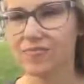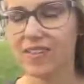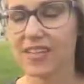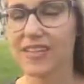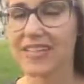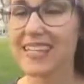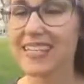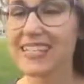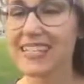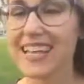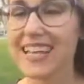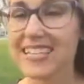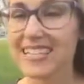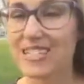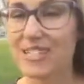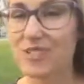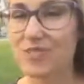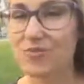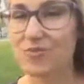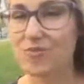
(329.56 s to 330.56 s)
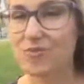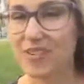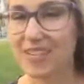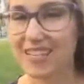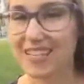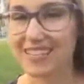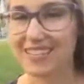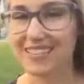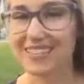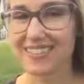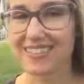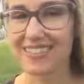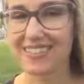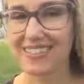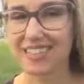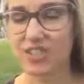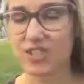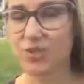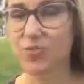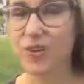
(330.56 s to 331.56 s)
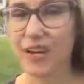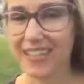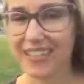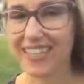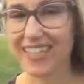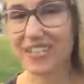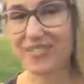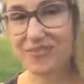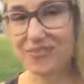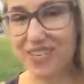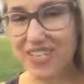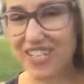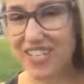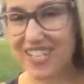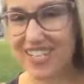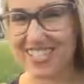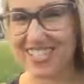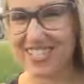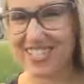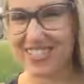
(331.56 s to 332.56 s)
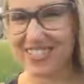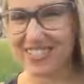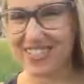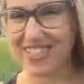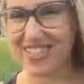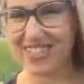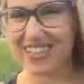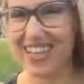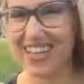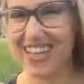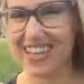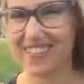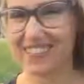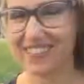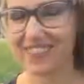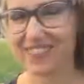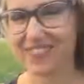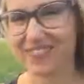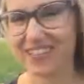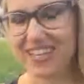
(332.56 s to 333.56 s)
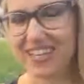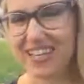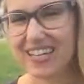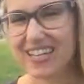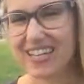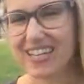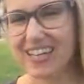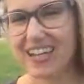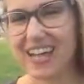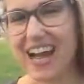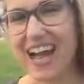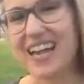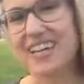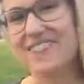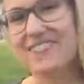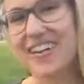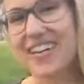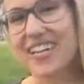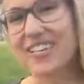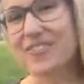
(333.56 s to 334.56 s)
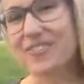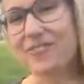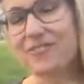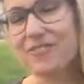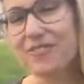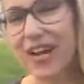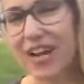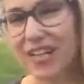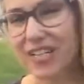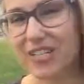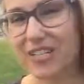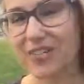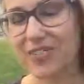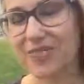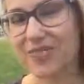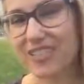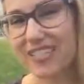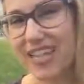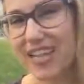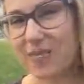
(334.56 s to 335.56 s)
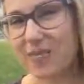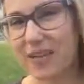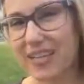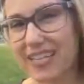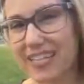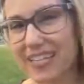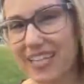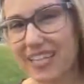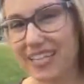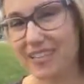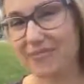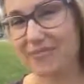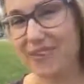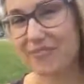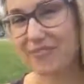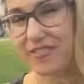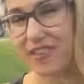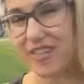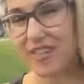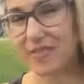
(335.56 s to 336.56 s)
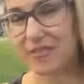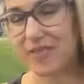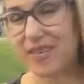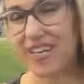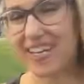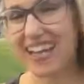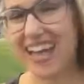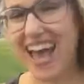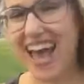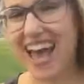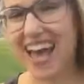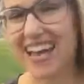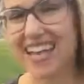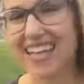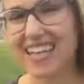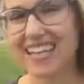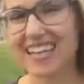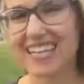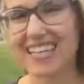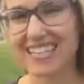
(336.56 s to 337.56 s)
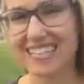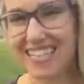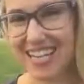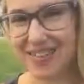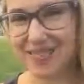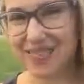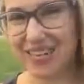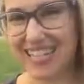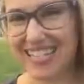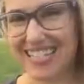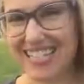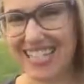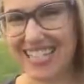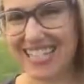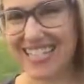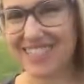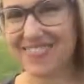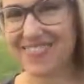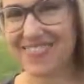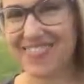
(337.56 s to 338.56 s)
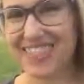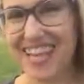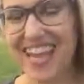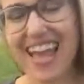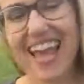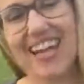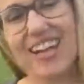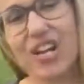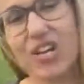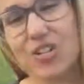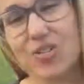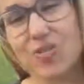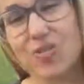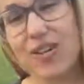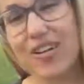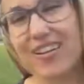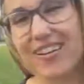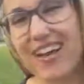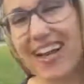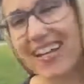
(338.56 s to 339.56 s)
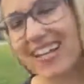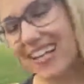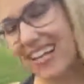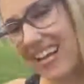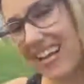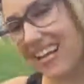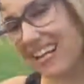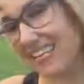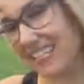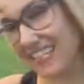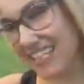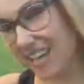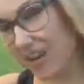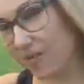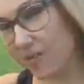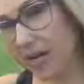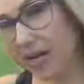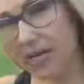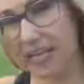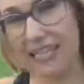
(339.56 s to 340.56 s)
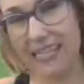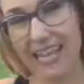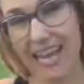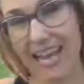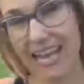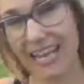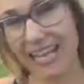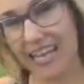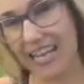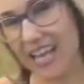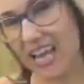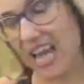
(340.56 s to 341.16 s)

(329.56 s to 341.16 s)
that these lessons will be directly enriching to you in your life. I invite you to follow the Day One Executive on Facebook at Day One Executive and on Twitter at Day One Exec,